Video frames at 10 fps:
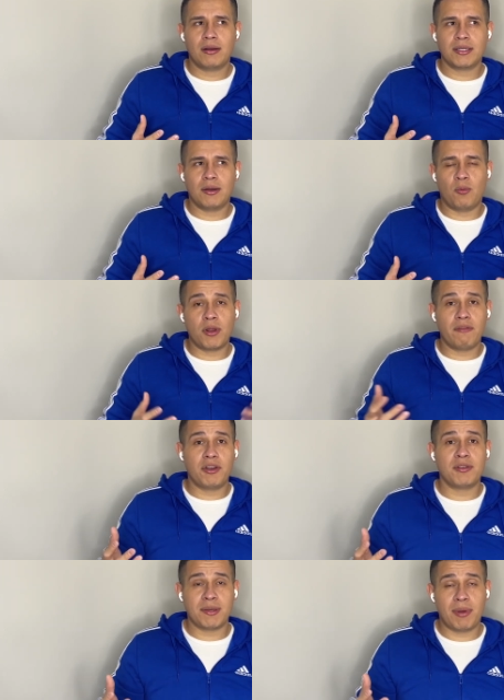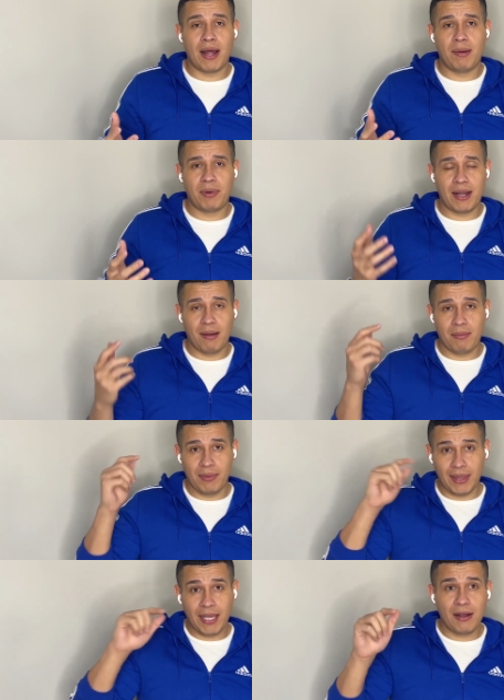one of the videos that I'm gonna
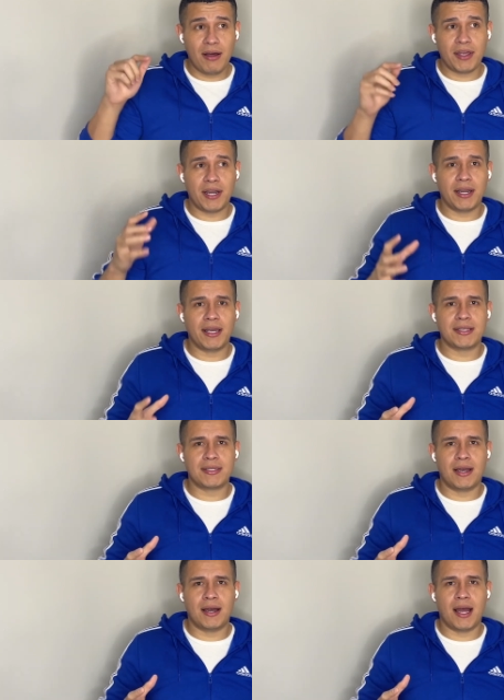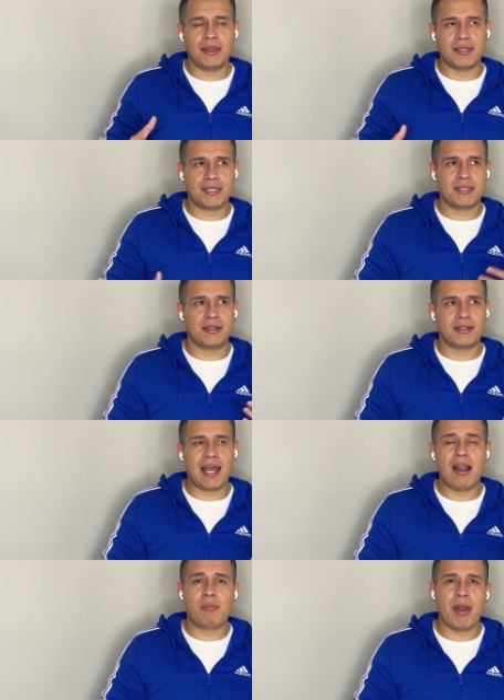link on there is uh, this is a
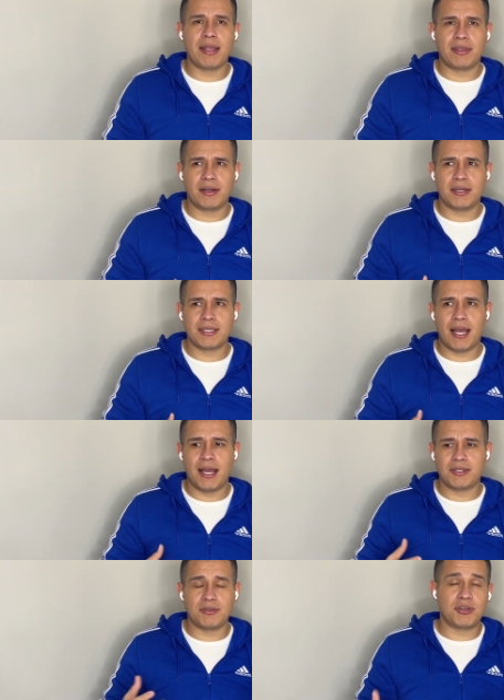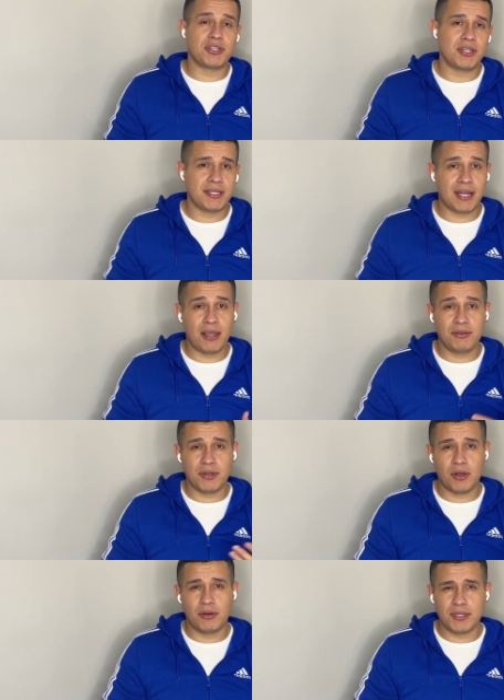chiropractor slash nutritionist that I used to
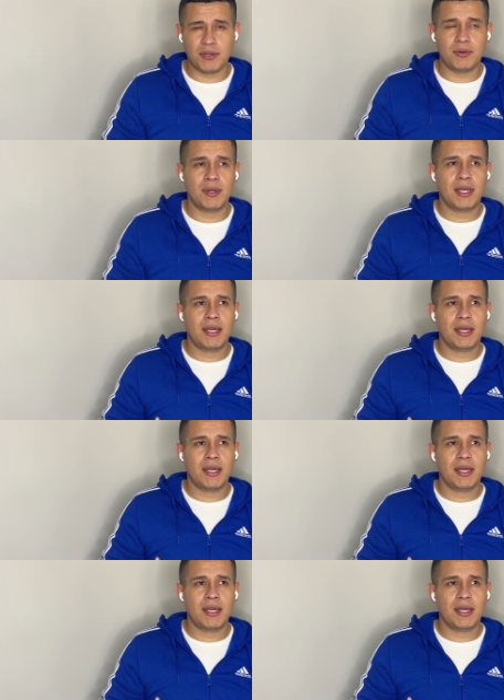go to,